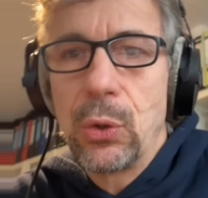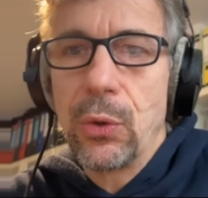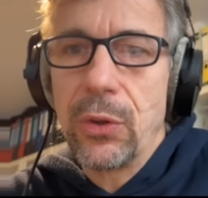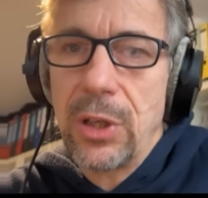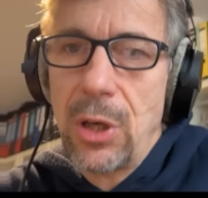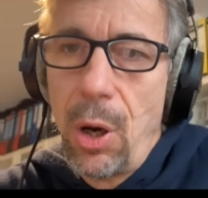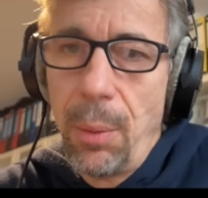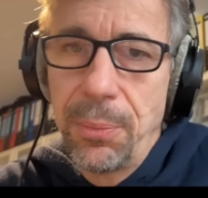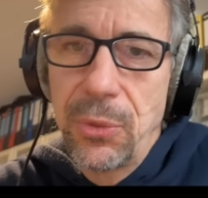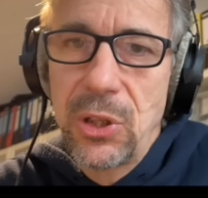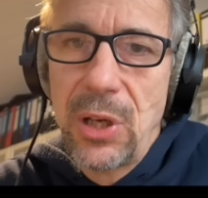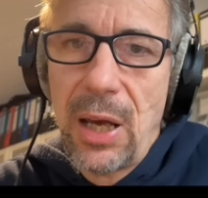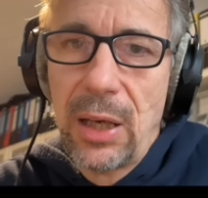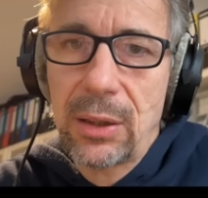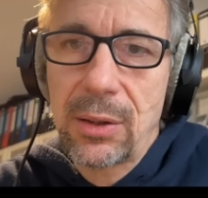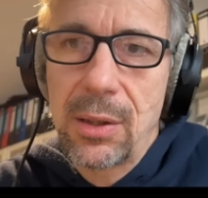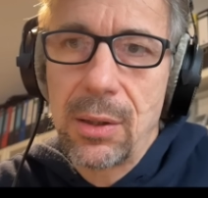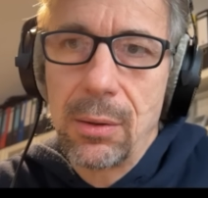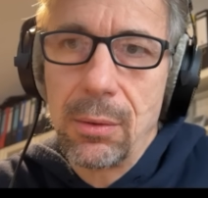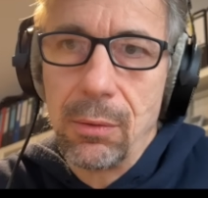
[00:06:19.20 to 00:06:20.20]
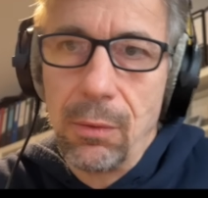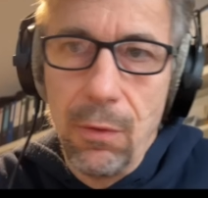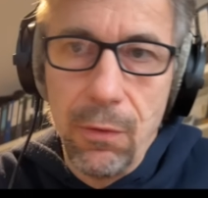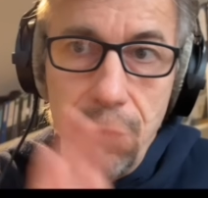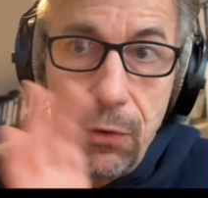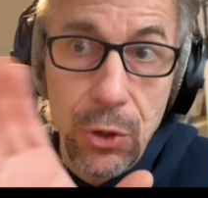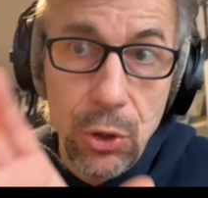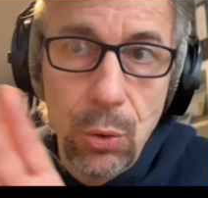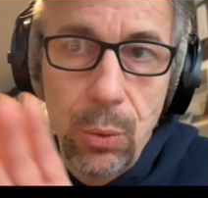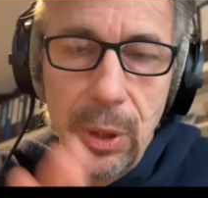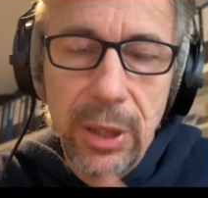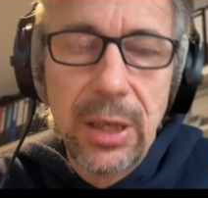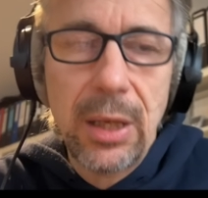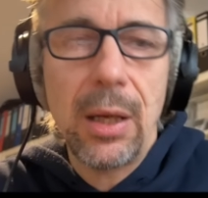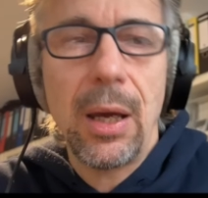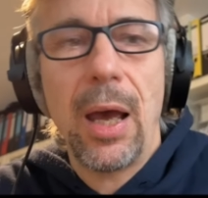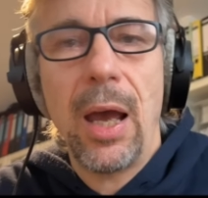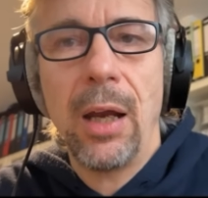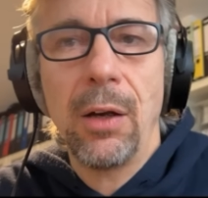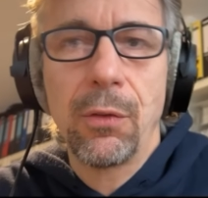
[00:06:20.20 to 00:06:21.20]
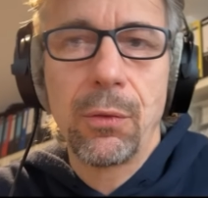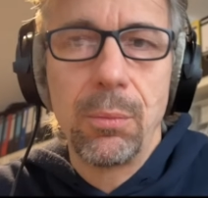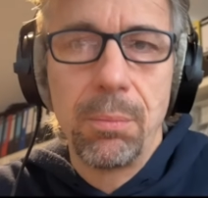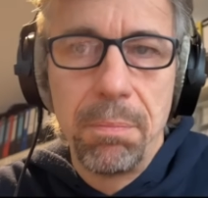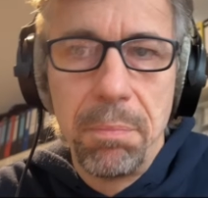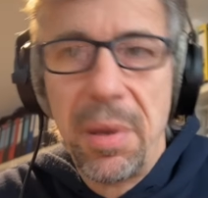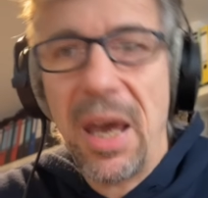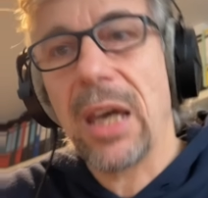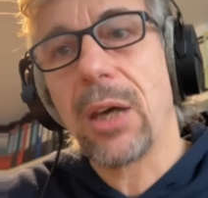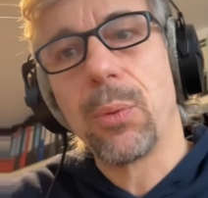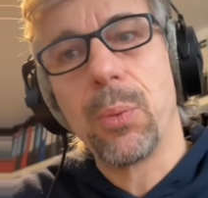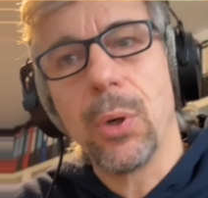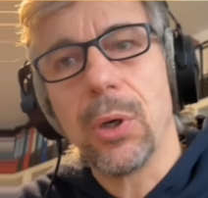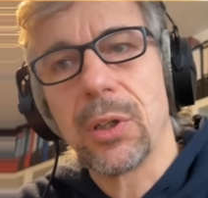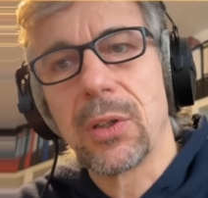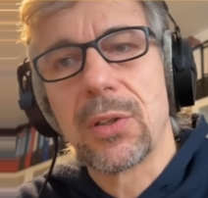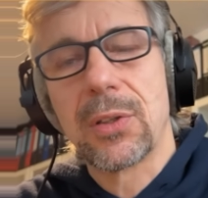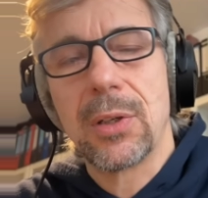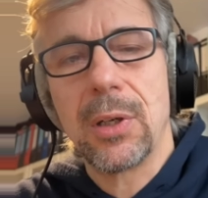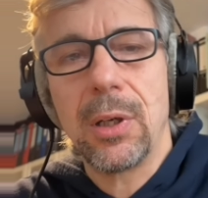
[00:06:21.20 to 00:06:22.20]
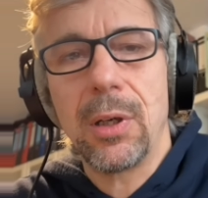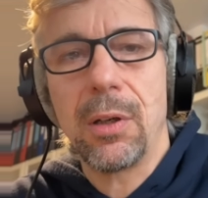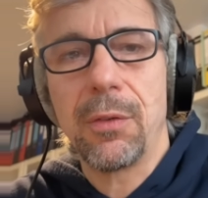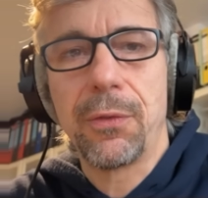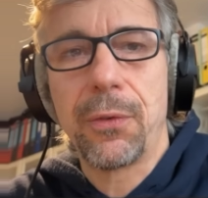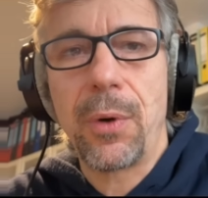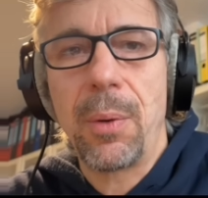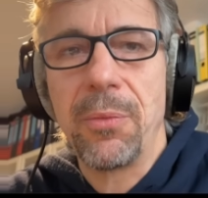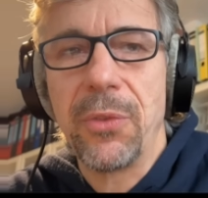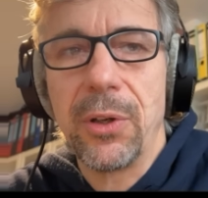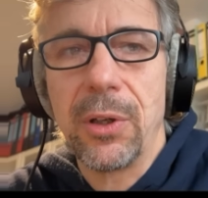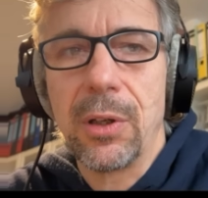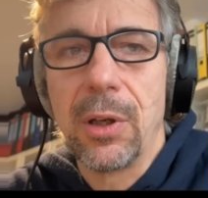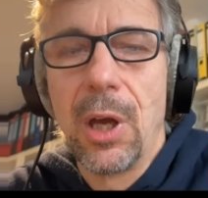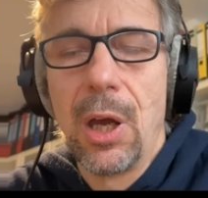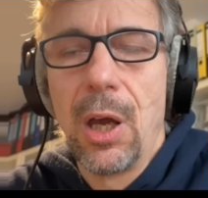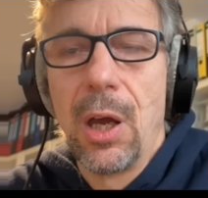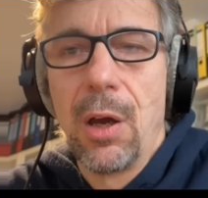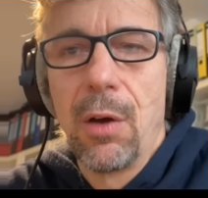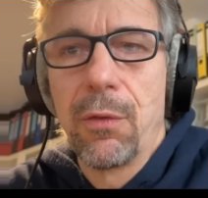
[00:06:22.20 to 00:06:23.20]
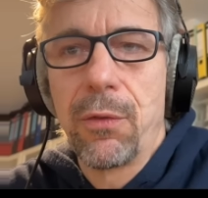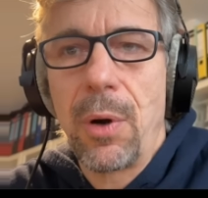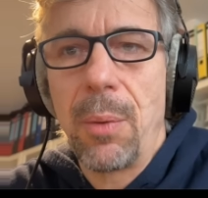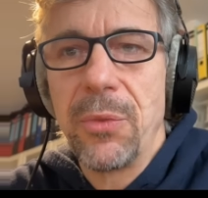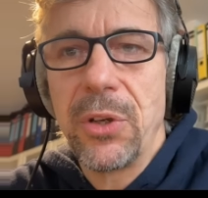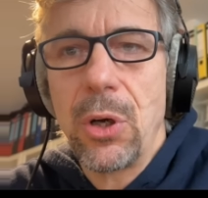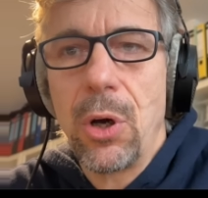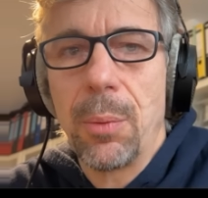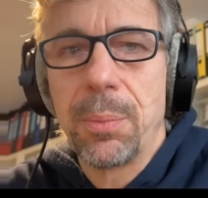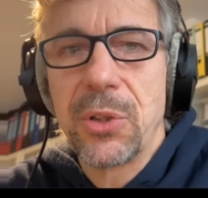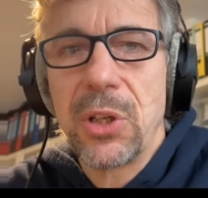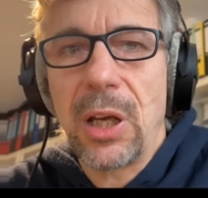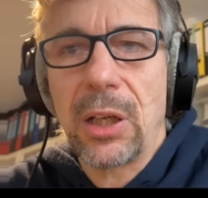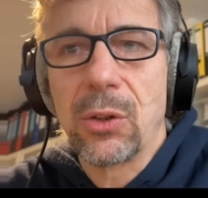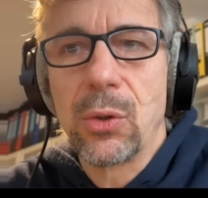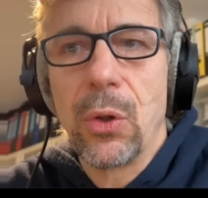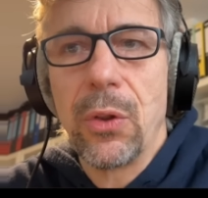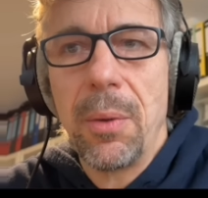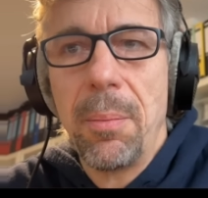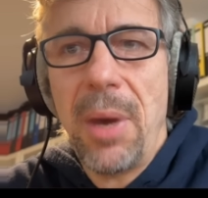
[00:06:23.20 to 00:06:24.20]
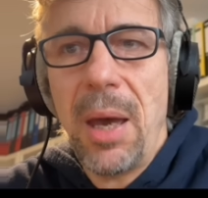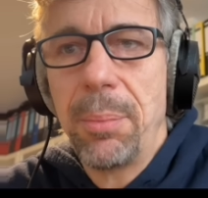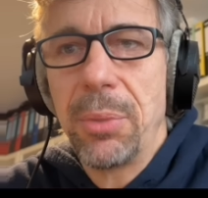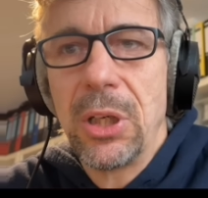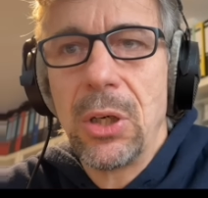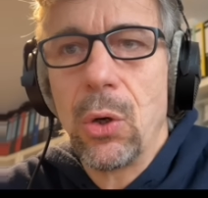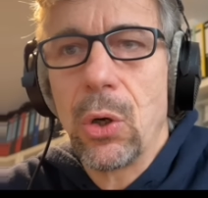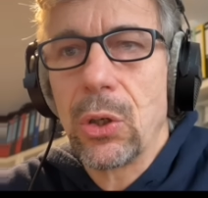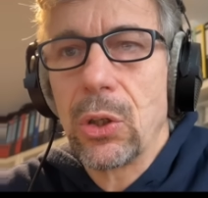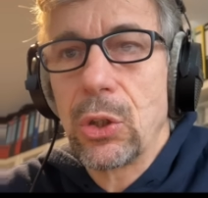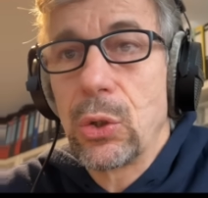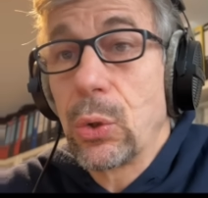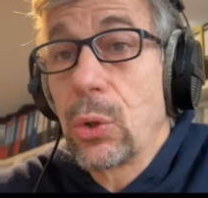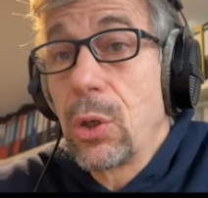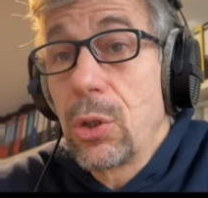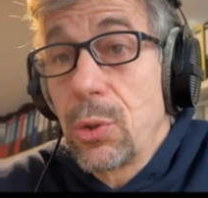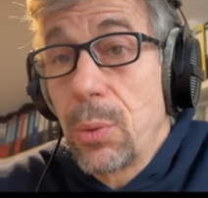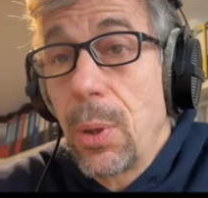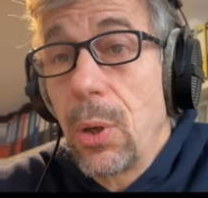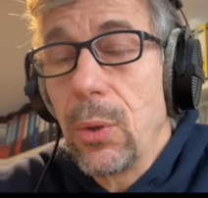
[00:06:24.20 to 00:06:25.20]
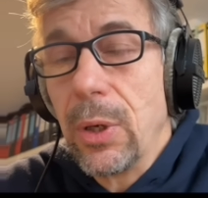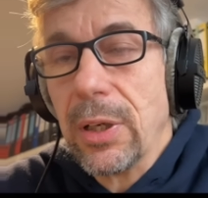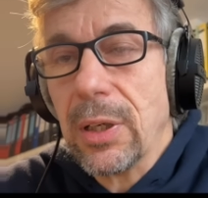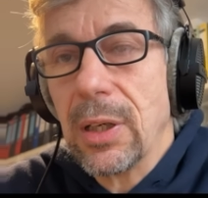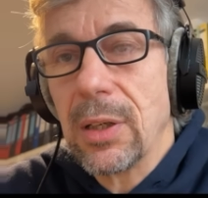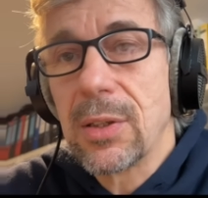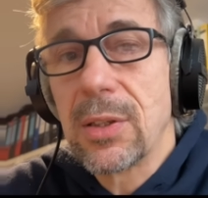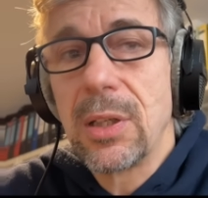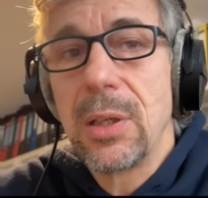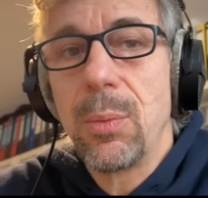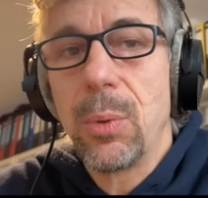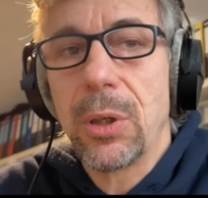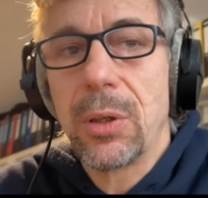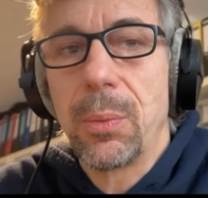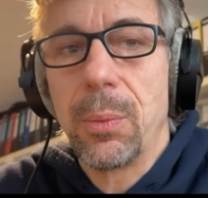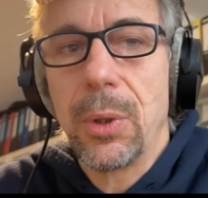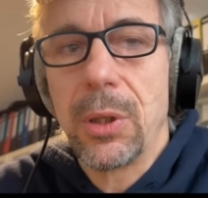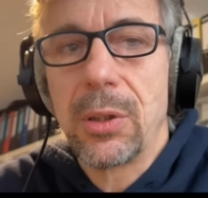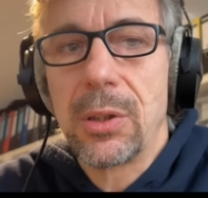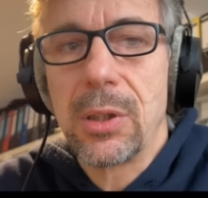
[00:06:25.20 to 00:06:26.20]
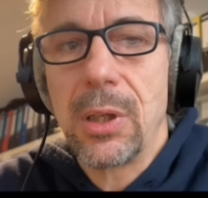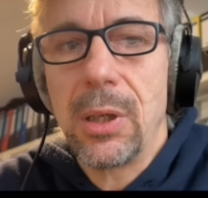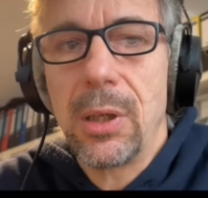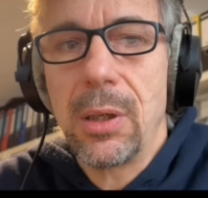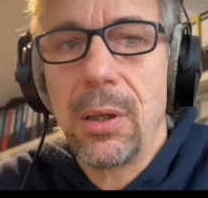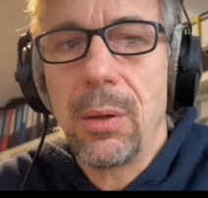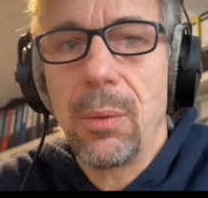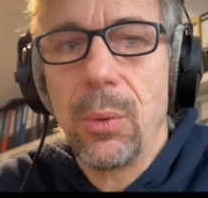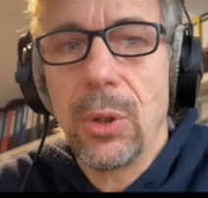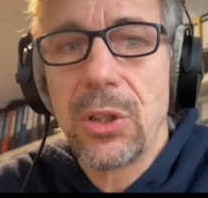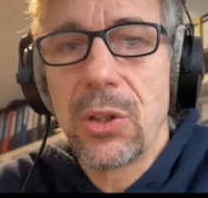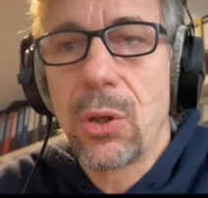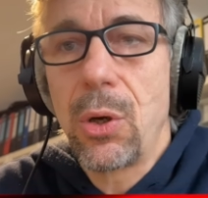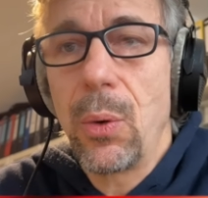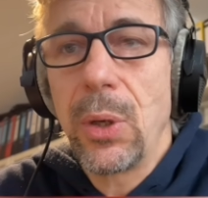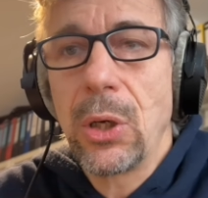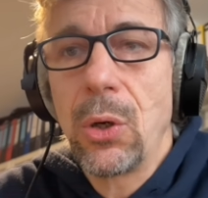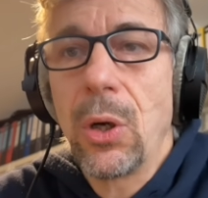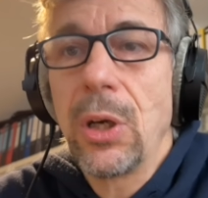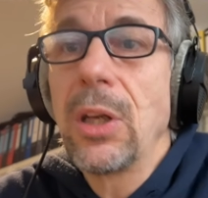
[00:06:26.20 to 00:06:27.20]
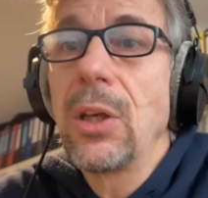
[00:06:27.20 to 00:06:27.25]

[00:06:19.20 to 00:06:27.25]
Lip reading: the object visually and backwards from the object to the map in order to control it and see what's going on in